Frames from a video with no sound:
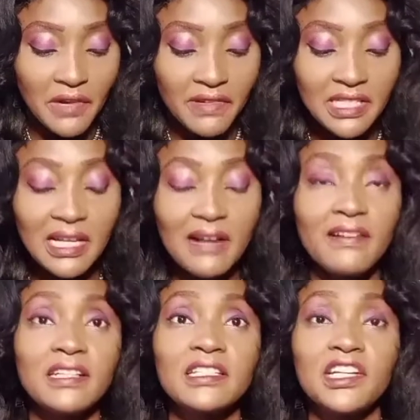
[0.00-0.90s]
great
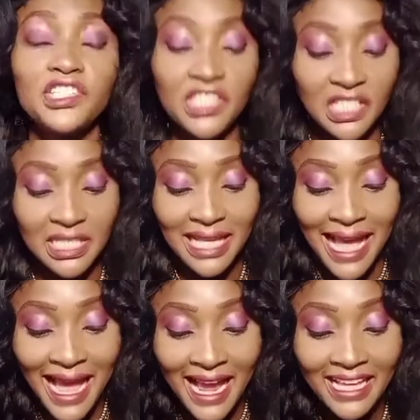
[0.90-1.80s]
character. She is
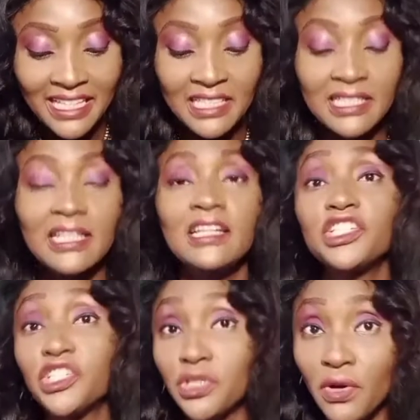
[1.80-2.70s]
kind,
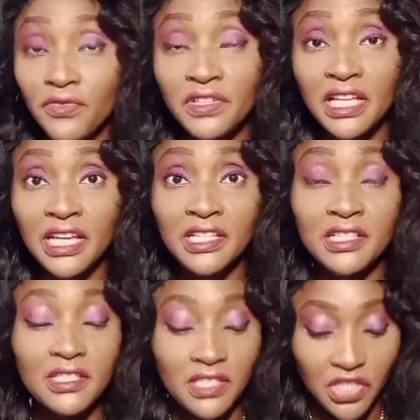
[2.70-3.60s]
she's
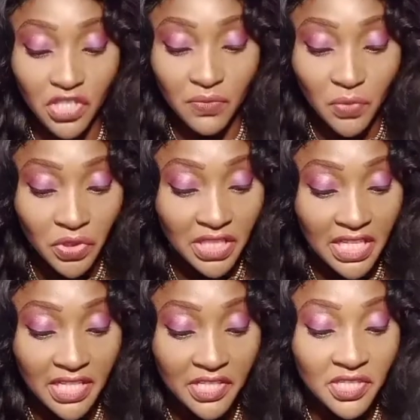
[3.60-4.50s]
confident, she's
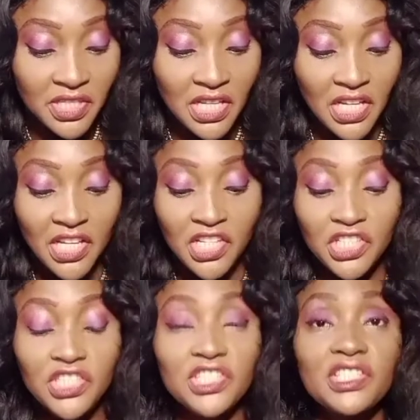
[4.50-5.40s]
modest,
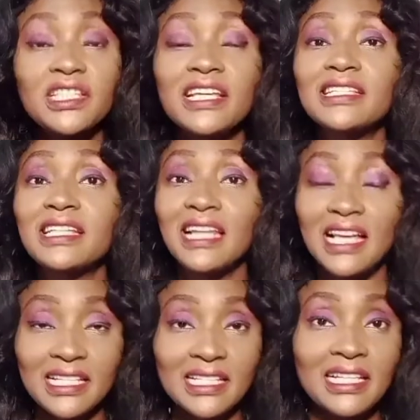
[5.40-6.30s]
she stays
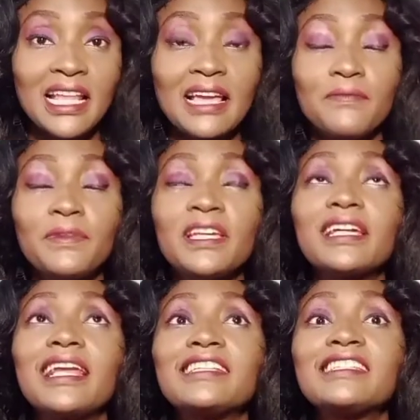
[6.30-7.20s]
classy. Like, being
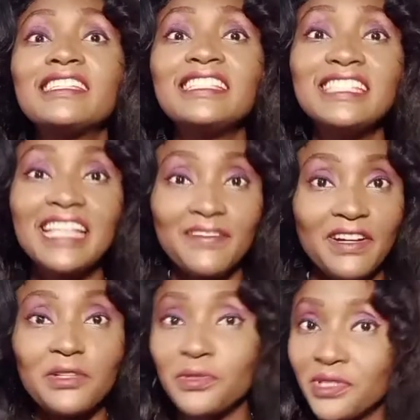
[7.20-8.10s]
classy
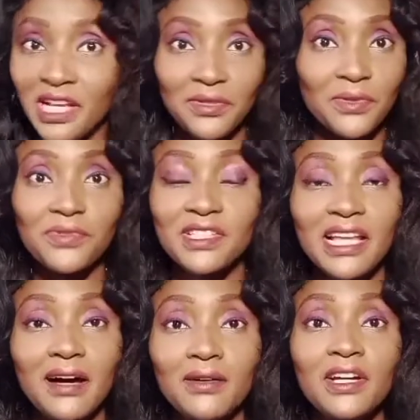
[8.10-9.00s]
never goes out of
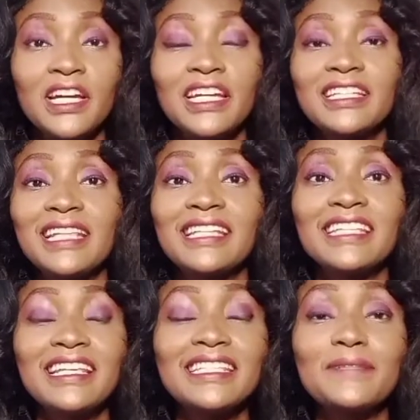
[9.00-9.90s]
style. It's like
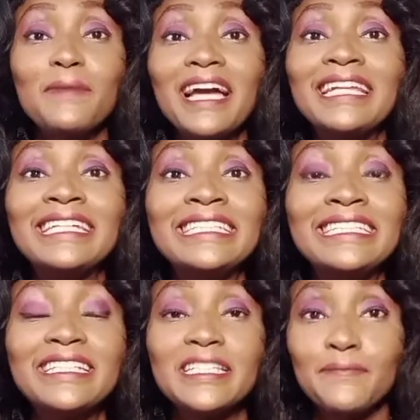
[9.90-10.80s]
saying
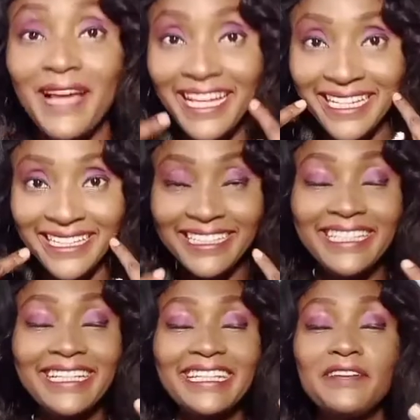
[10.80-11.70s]
smiling
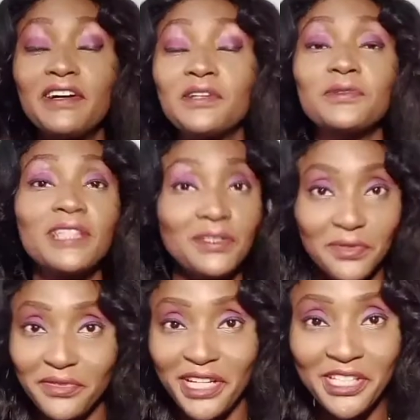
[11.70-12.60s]
never goes out
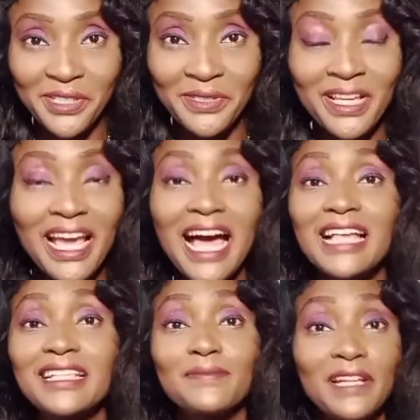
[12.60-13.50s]
of fashion,
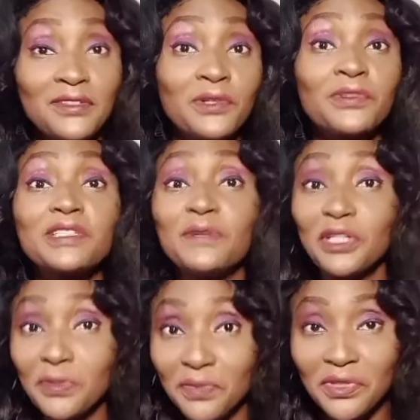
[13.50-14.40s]
and smiling will always
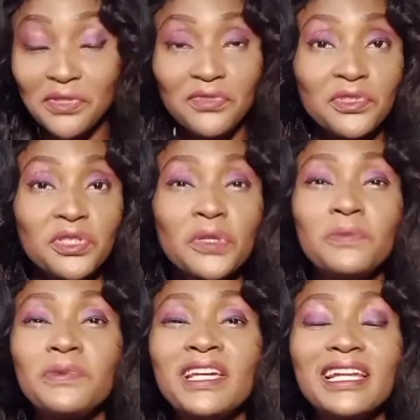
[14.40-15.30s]
make you beautiful. So
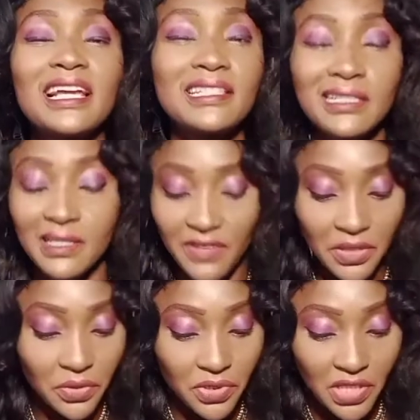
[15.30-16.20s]
being classy
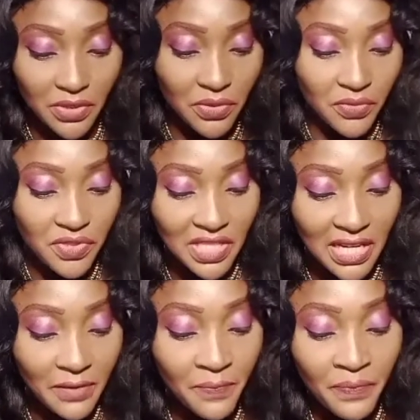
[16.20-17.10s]
never goes out of
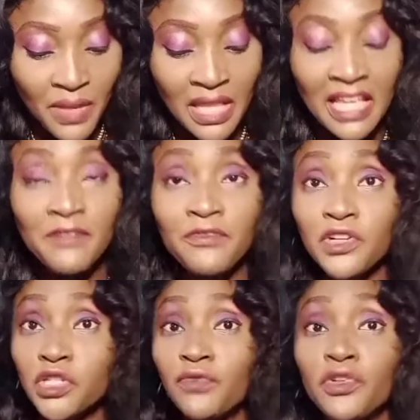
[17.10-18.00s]
style. Then,
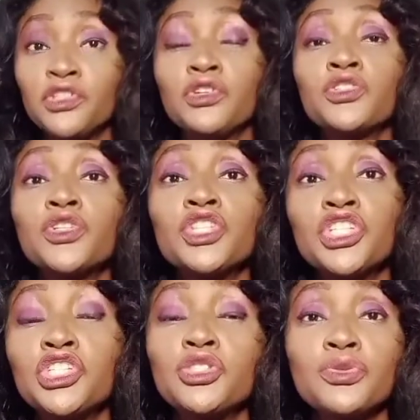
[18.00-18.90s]
first of all, you also
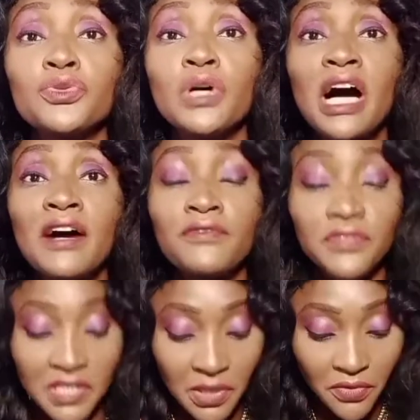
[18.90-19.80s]
need to have
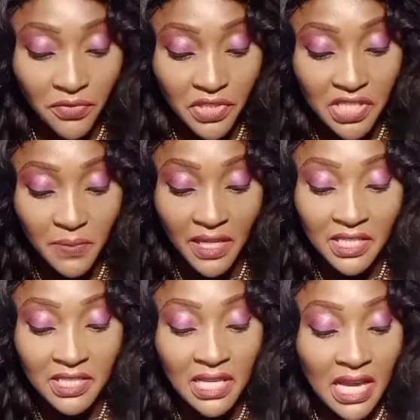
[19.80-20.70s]

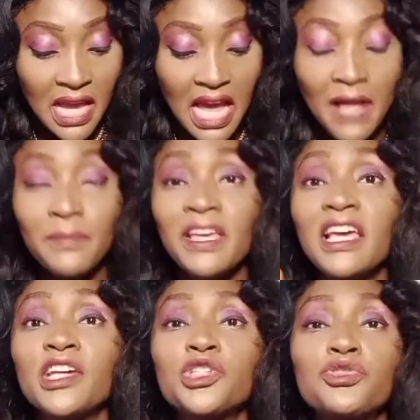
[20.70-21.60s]
self-respect and be
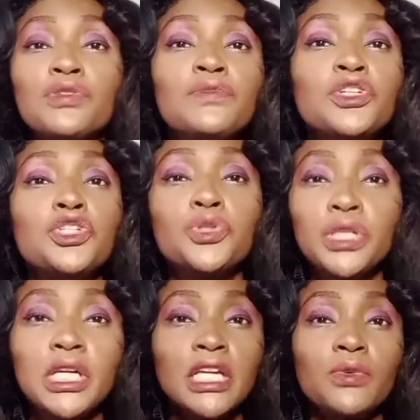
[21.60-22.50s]
extremely
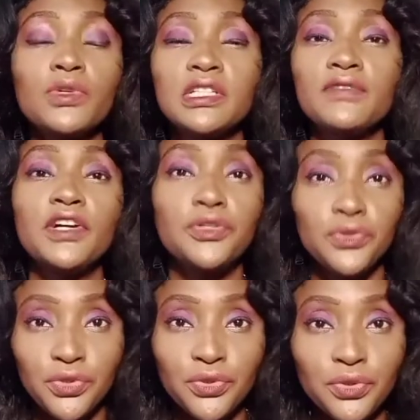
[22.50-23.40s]
unique in whatever
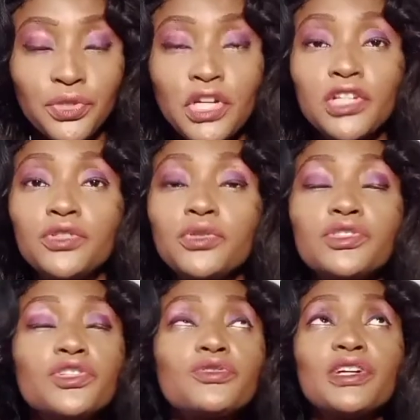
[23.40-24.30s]
you do. Don't
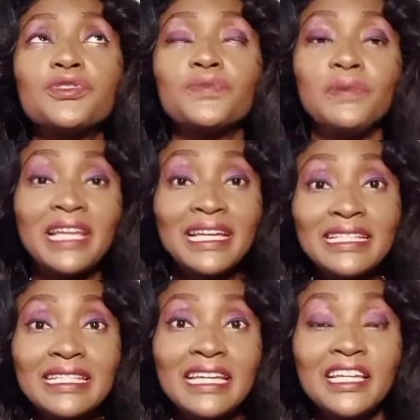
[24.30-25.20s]
just try to blend
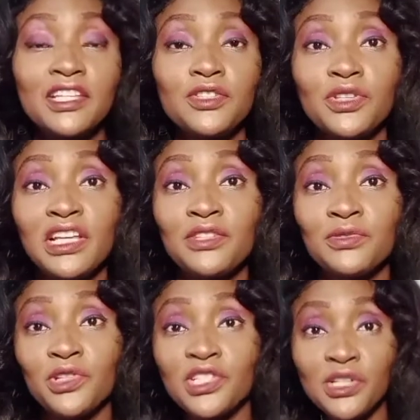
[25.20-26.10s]
in so that they'll
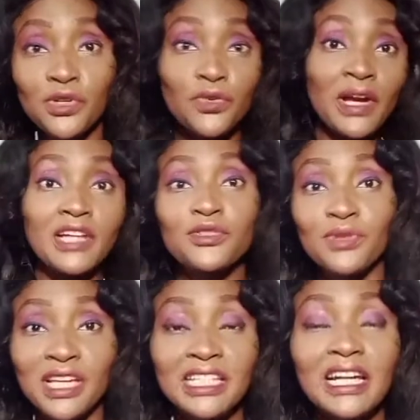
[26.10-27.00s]
just say, oh, we are
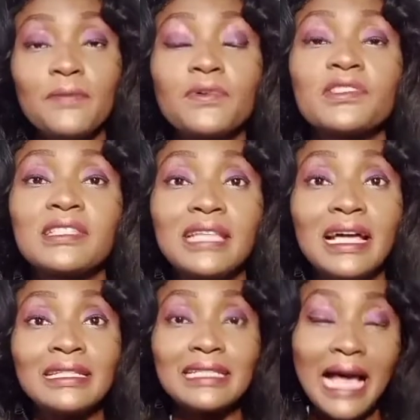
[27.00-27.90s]
together, but
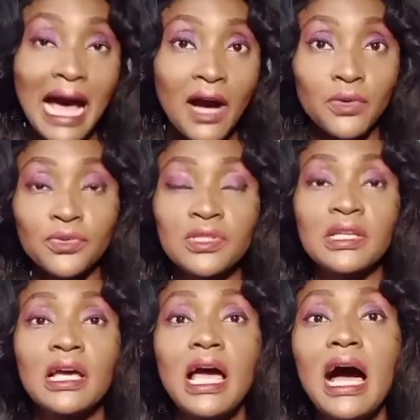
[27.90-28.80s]
stand out.
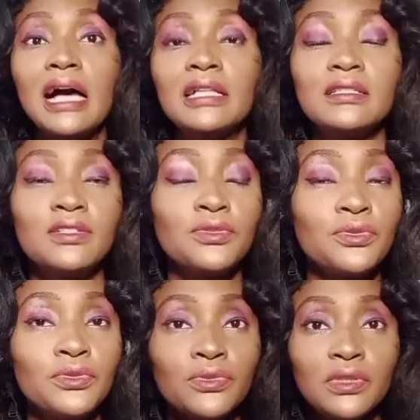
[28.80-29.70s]
And you
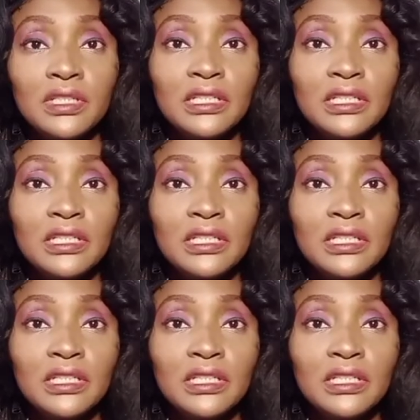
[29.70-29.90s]
know,